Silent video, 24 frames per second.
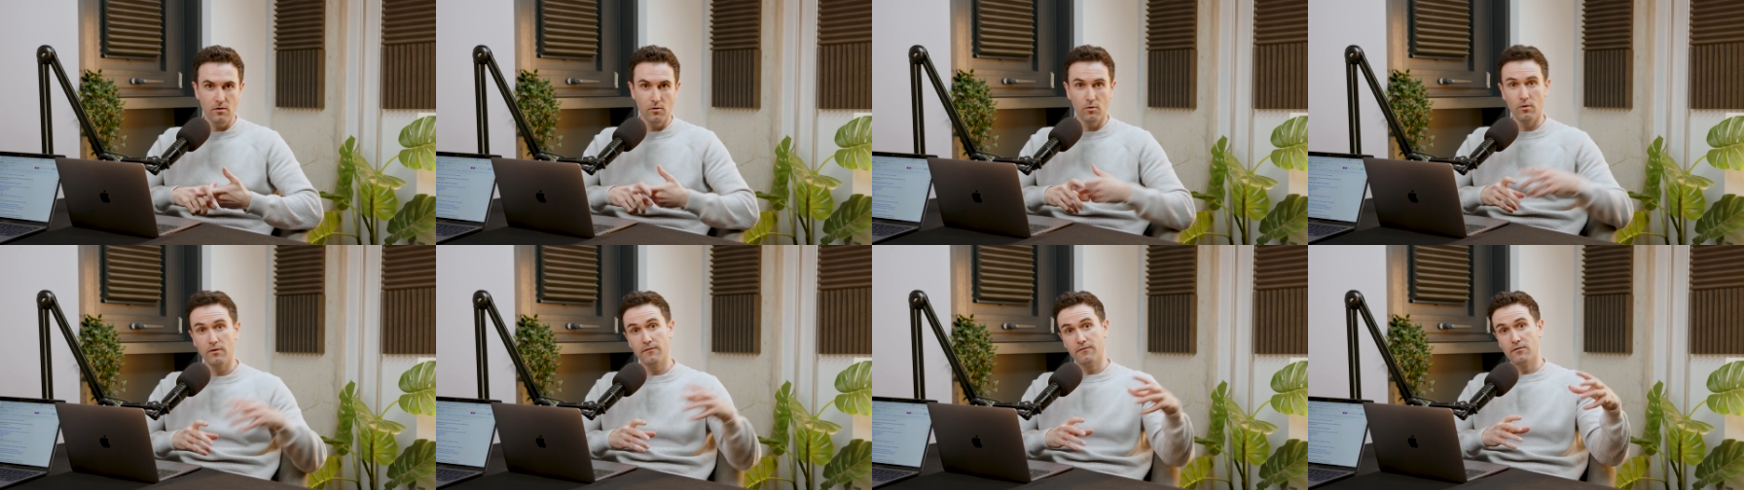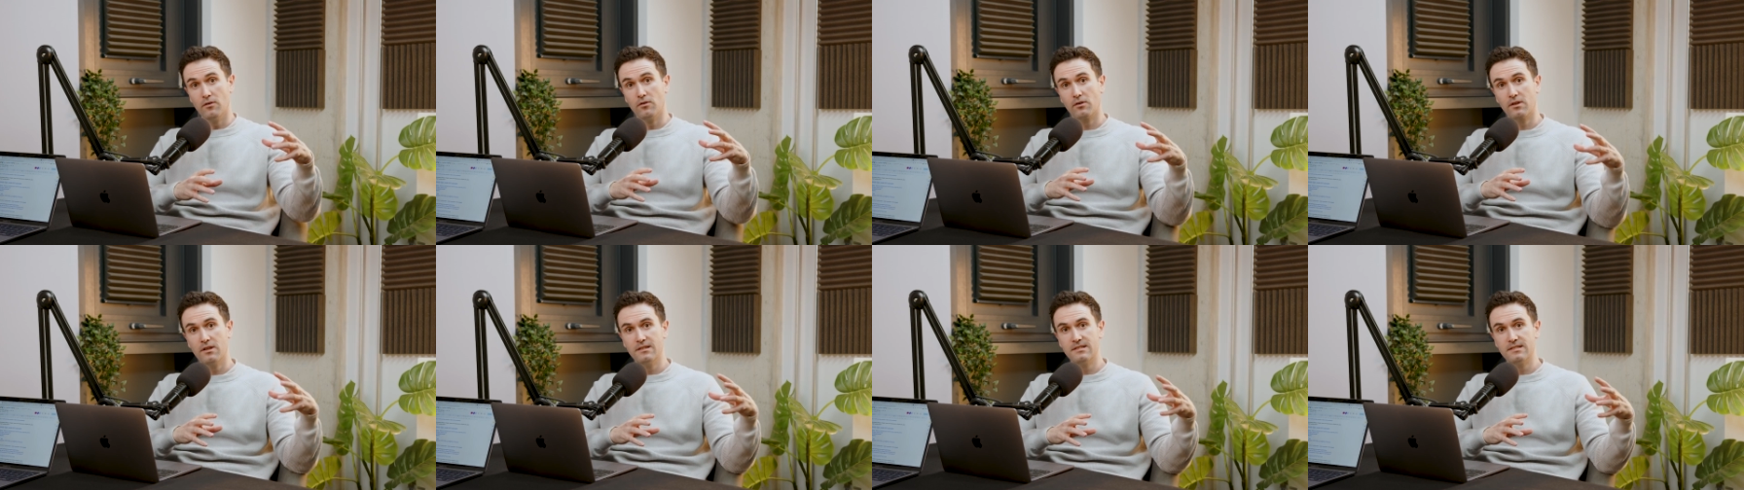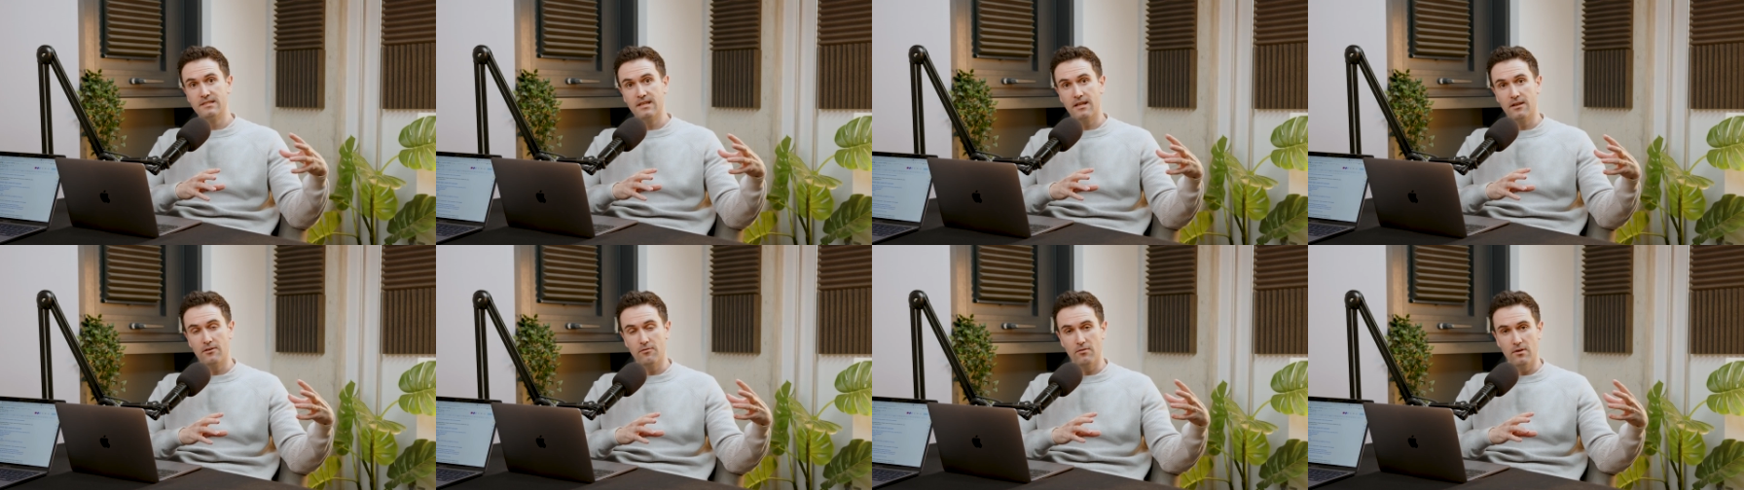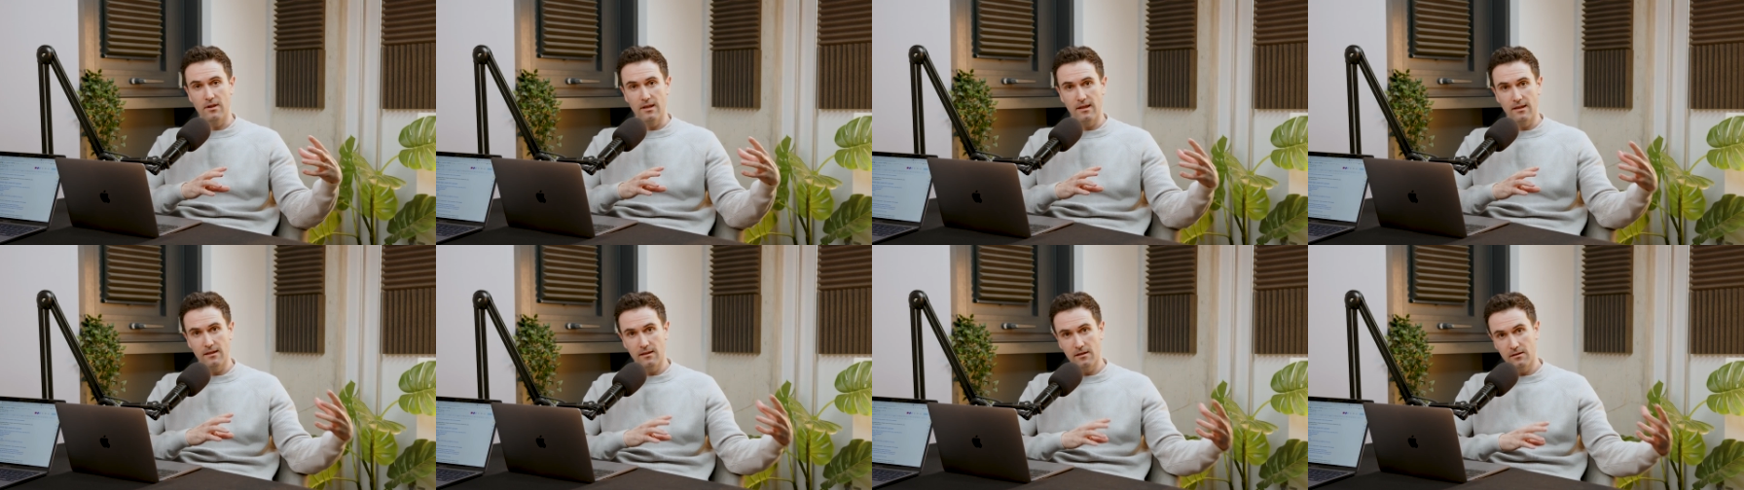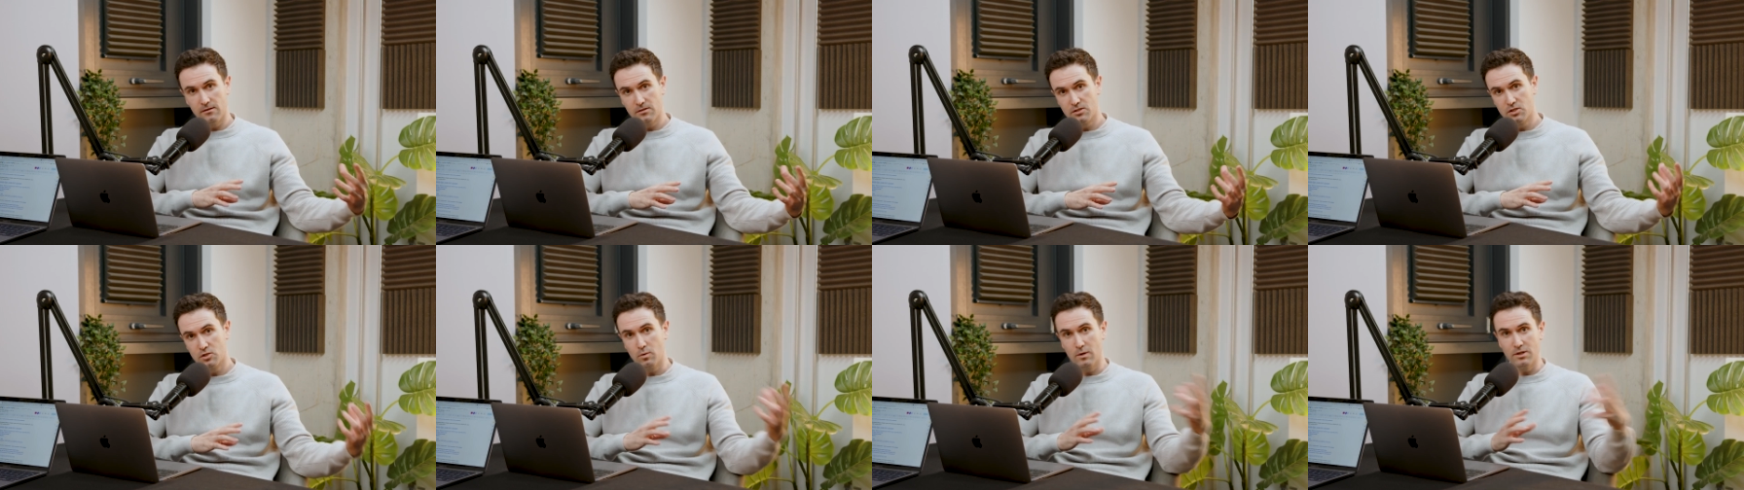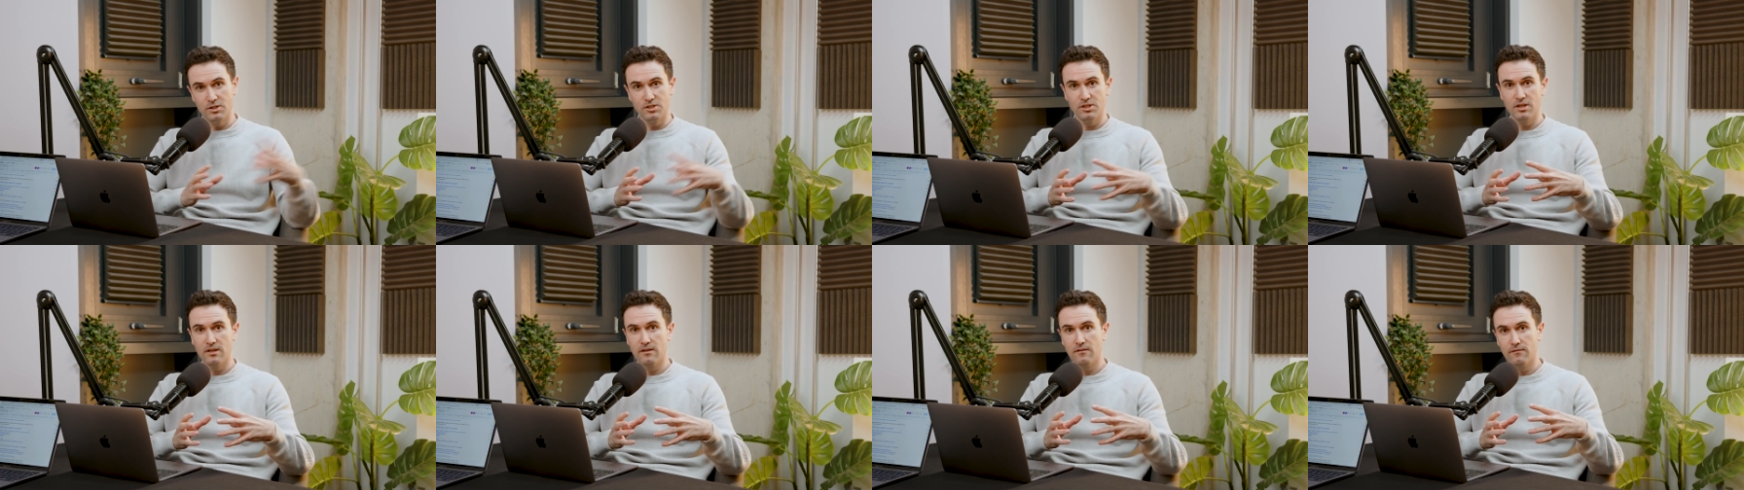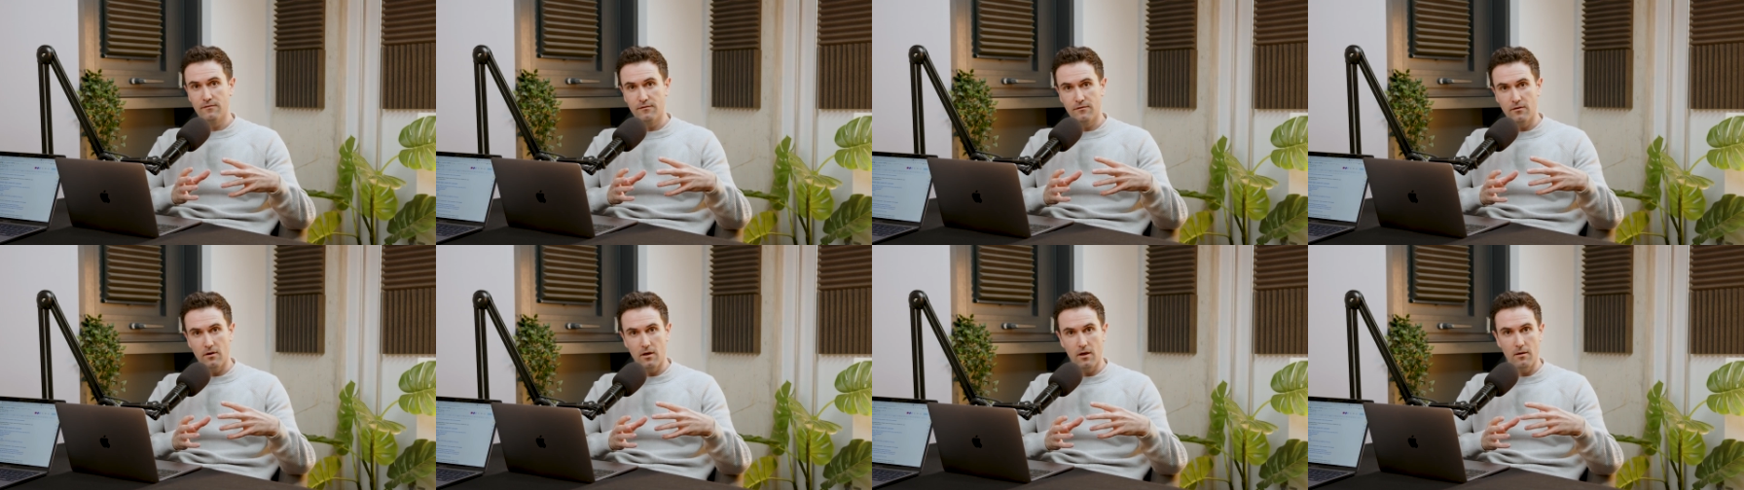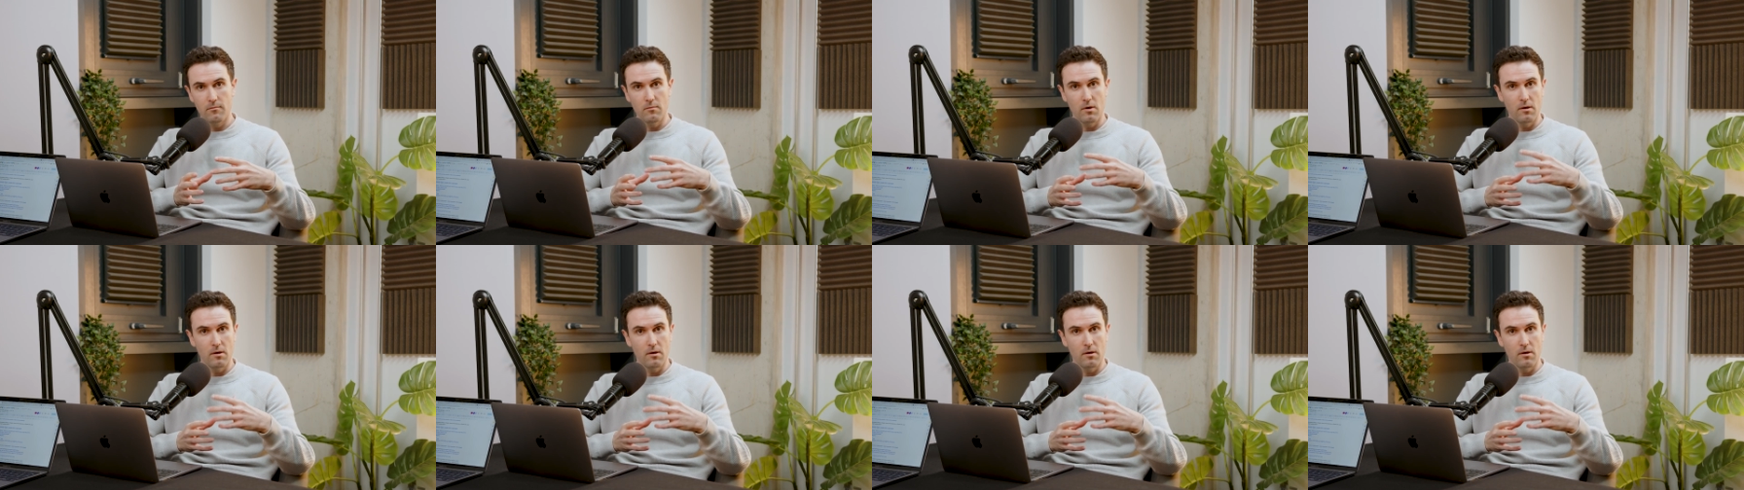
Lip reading: or if you're considering switching from